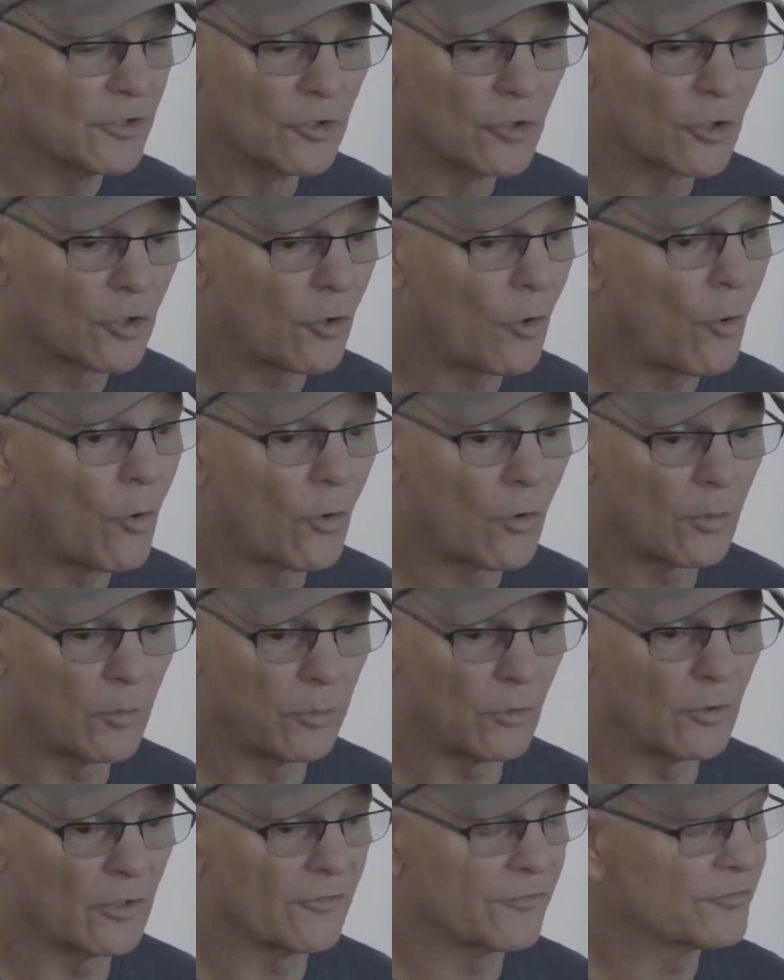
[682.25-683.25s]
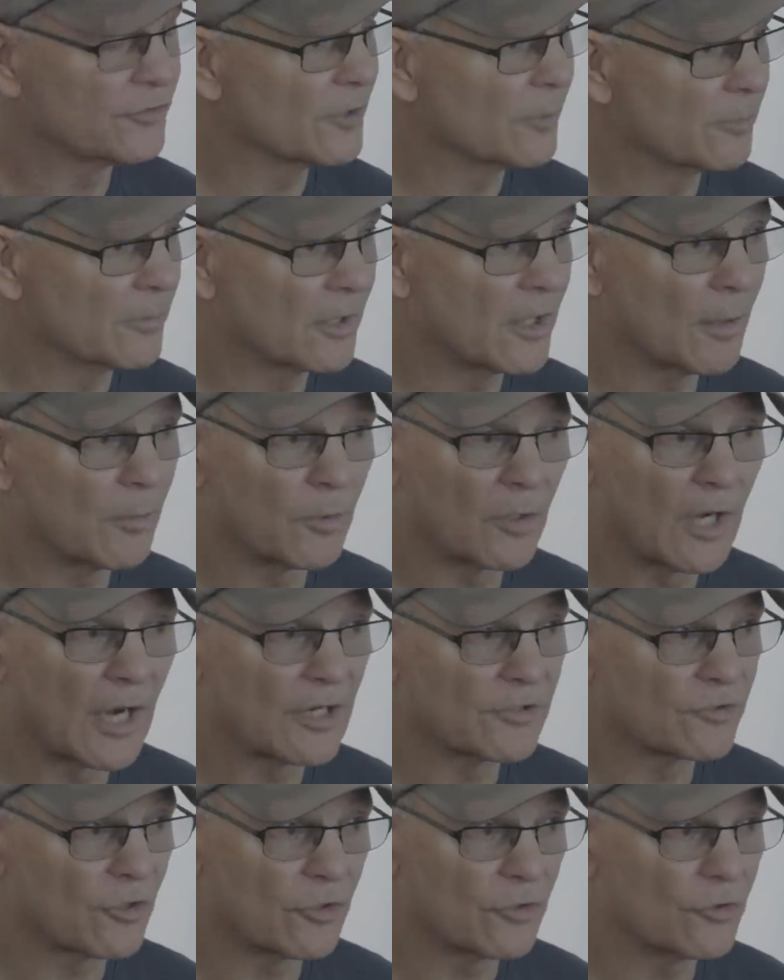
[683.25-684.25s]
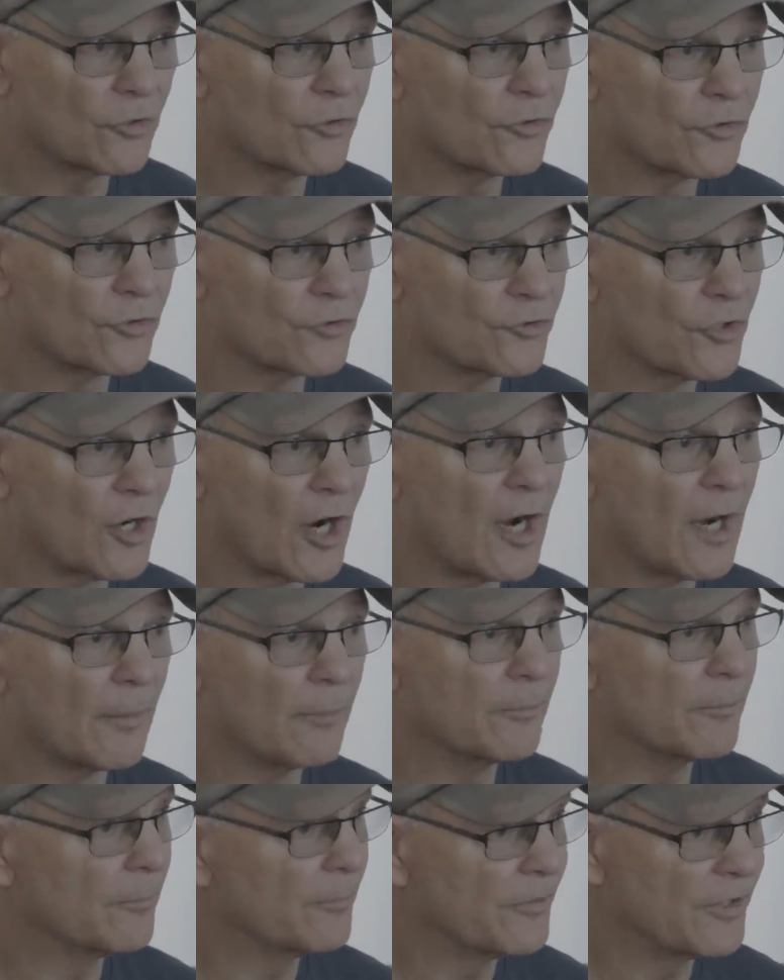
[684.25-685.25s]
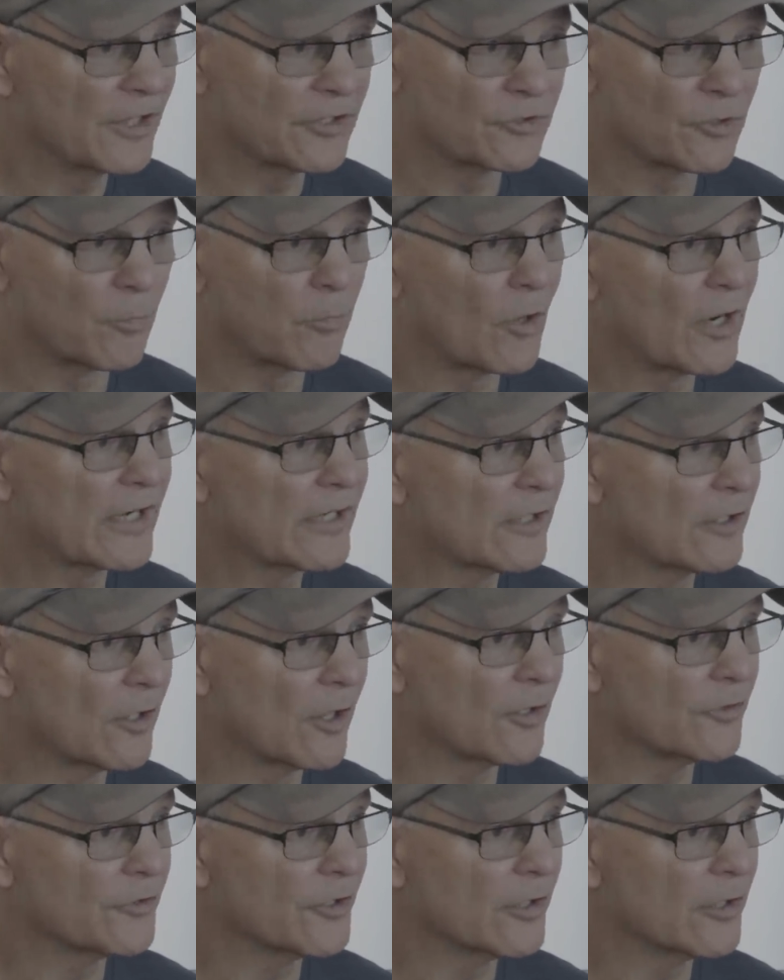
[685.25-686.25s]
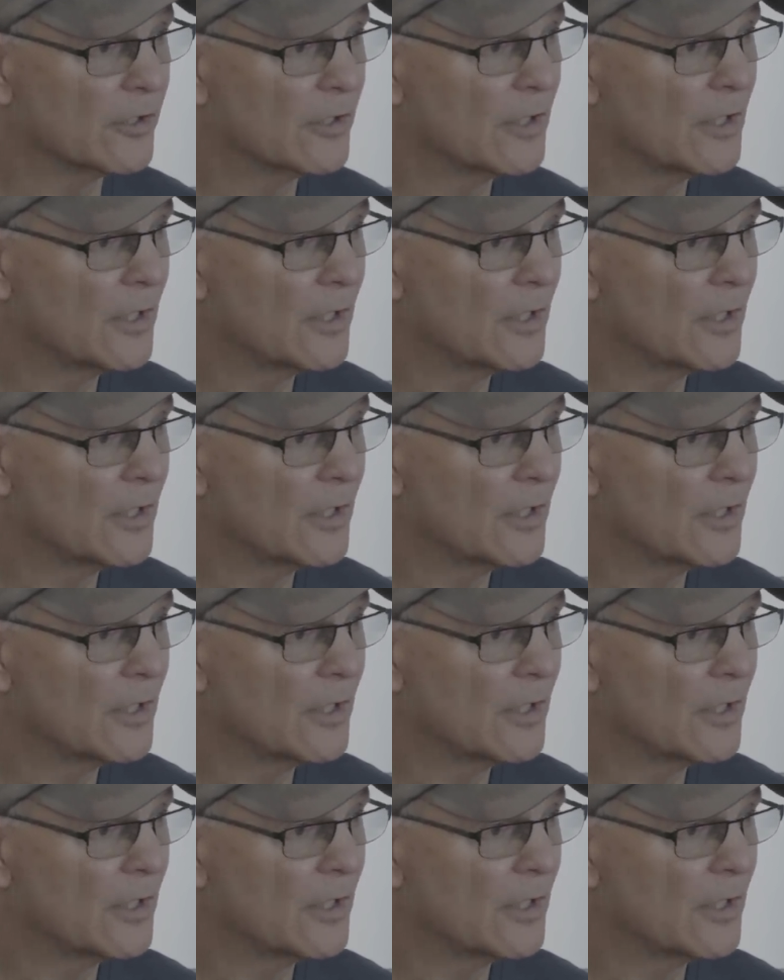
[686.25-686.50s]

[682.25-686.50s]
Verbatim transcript: you look horrible if some couple guys aren't doing their job. Things are breaking on you.